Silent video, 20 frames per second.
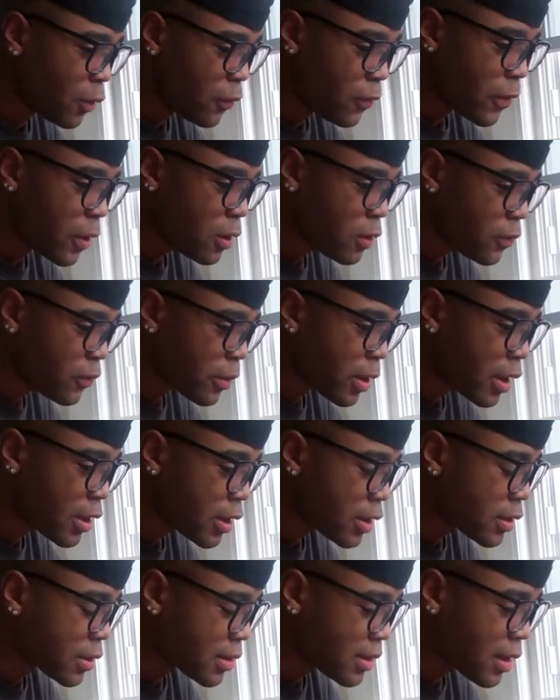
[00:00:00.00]
Well, Follow
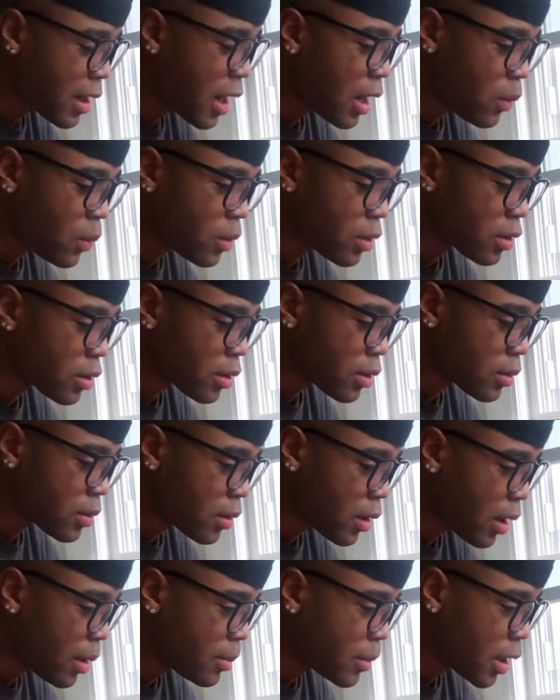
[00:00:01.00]
Friday does not work.
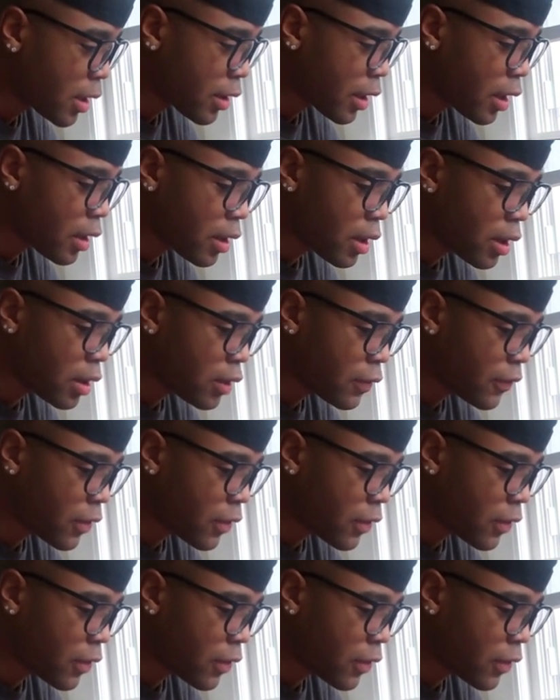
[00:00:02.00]
I'm not getting any